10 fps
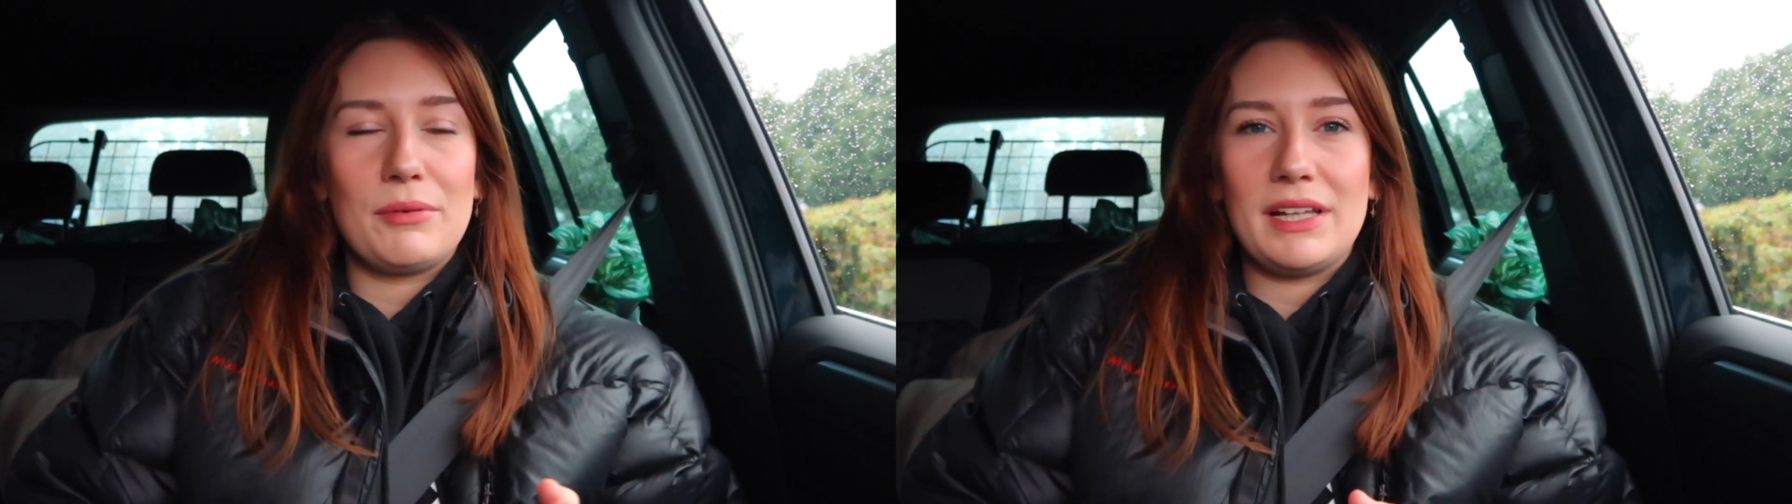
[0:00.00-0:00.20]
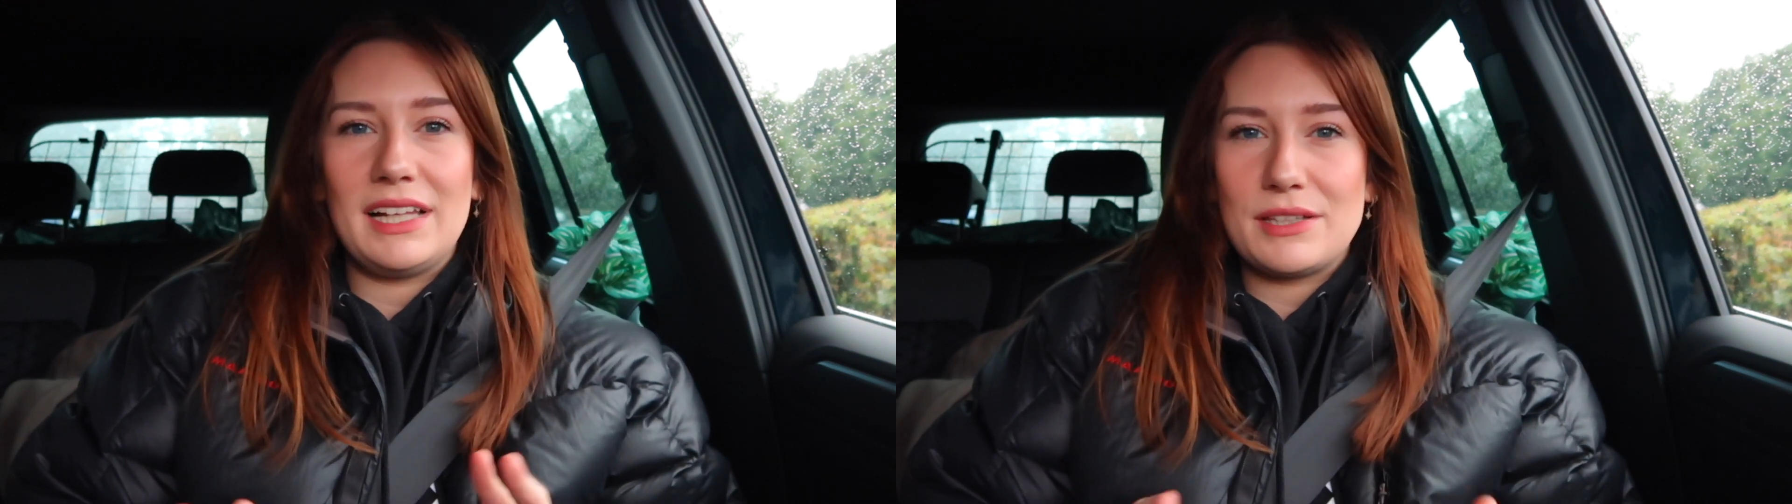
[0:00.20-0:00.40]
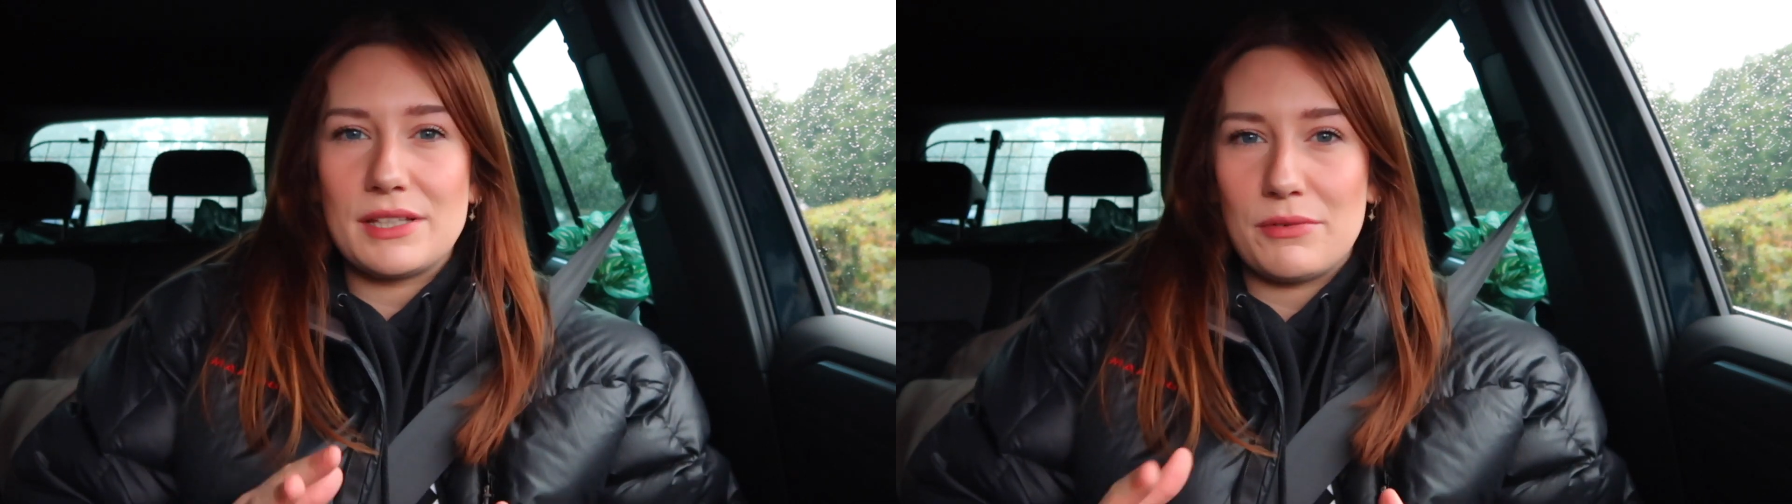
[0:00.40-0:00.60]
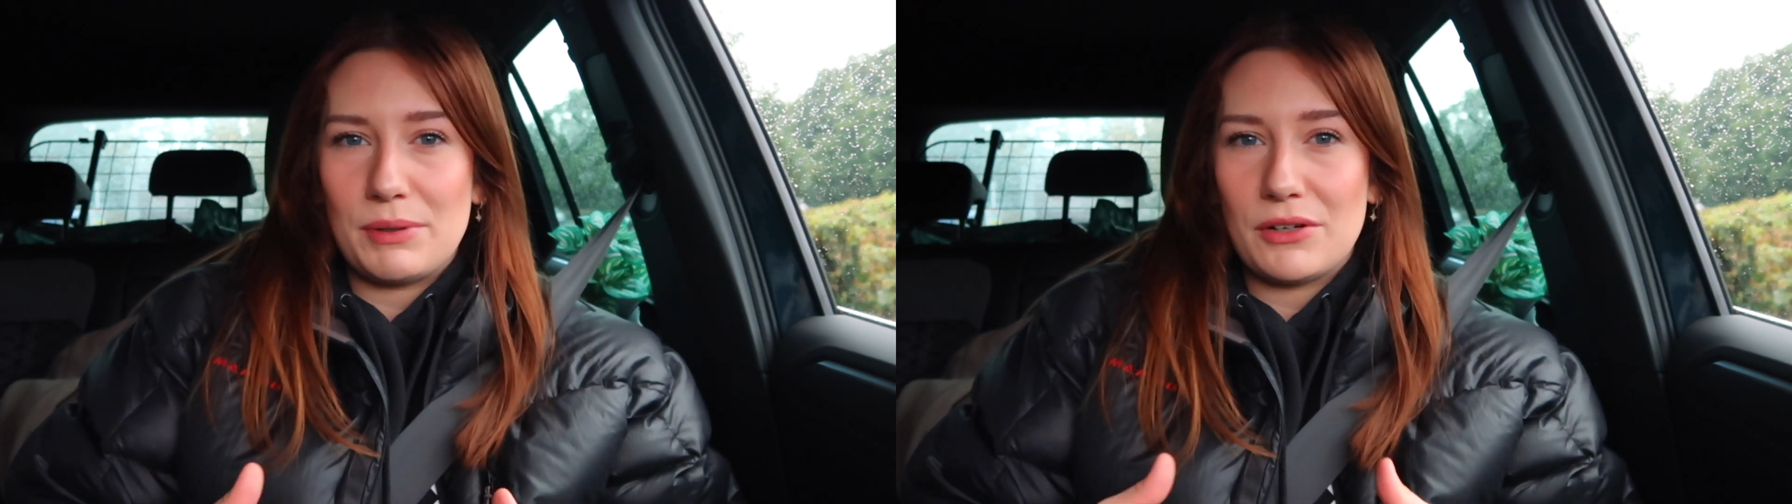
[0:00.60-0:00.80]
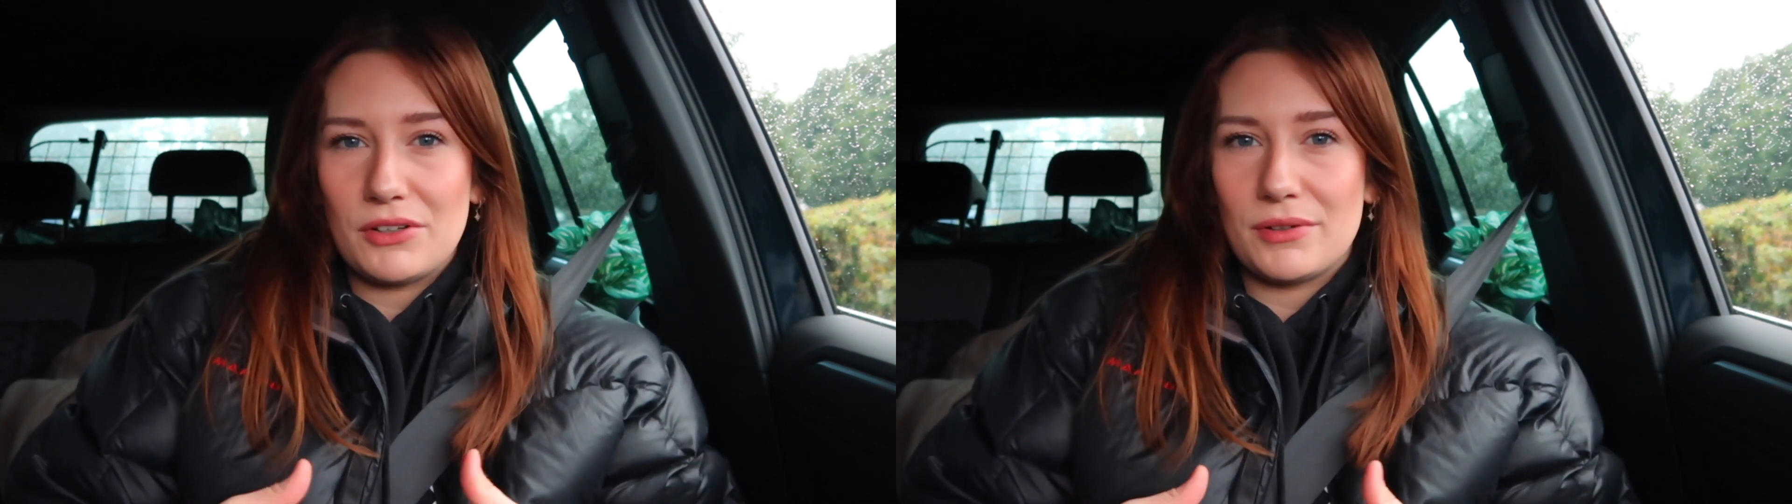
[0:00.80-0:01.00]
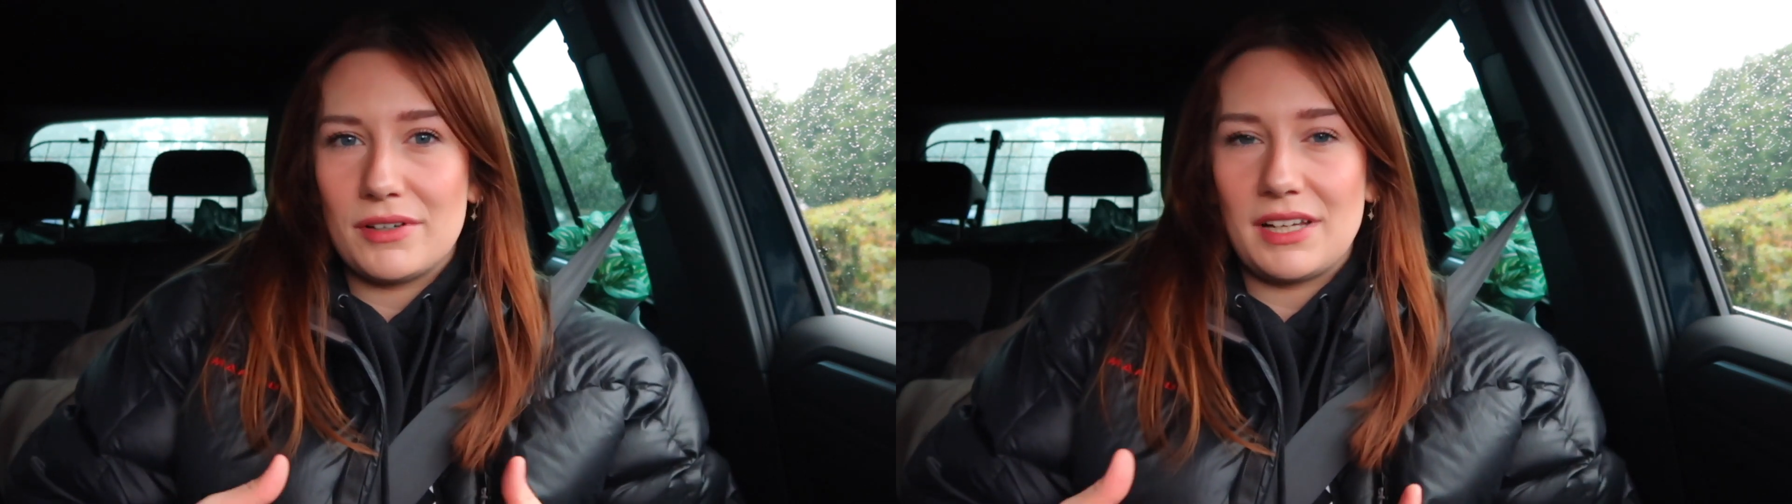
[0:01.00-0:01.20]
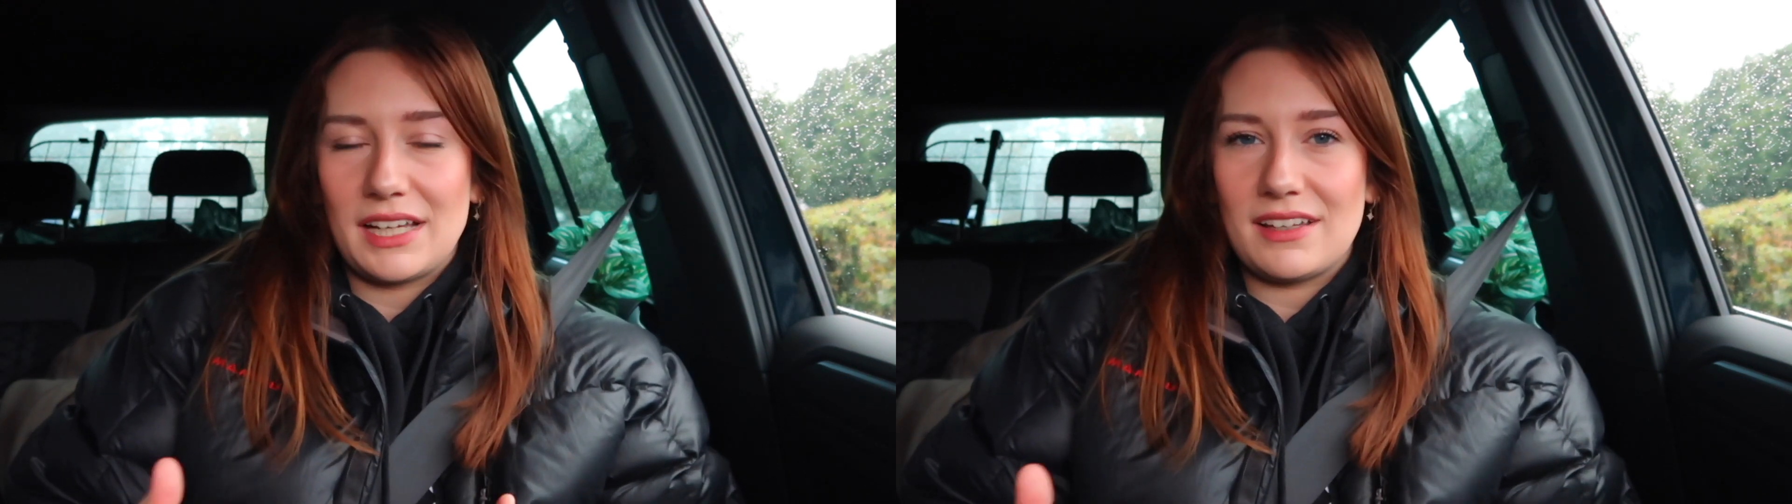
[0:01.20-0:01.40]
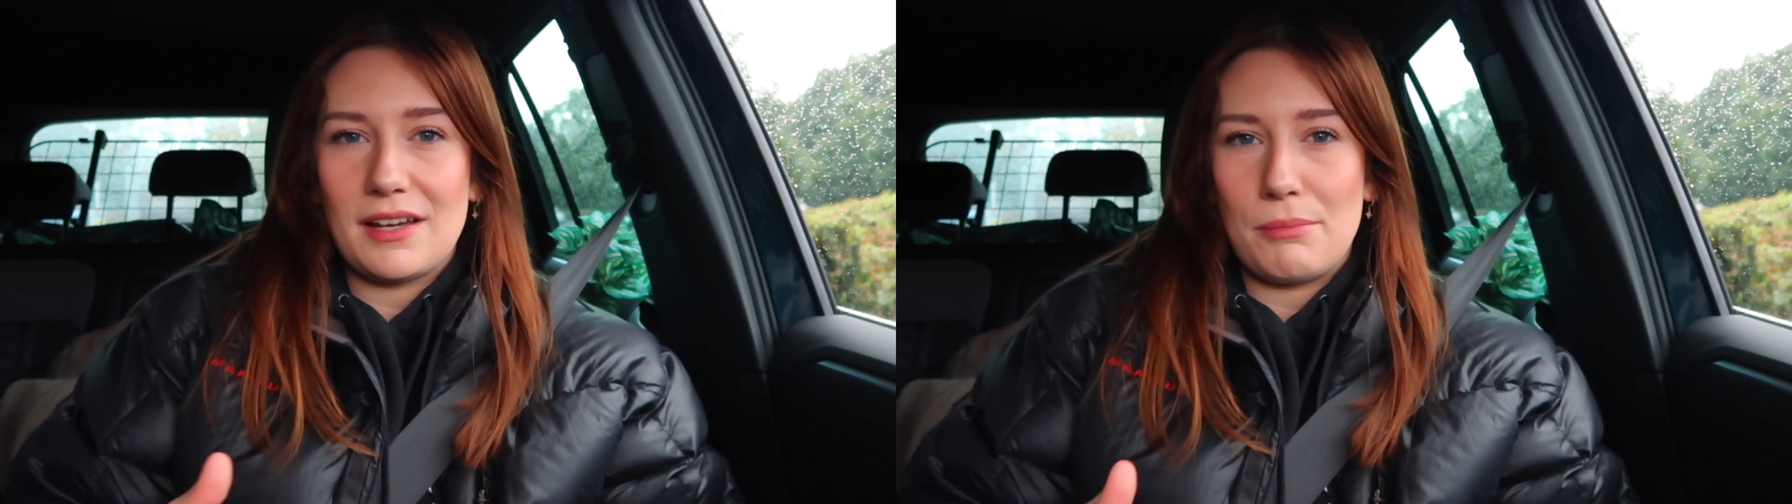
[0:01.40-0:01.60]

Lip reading: if we go to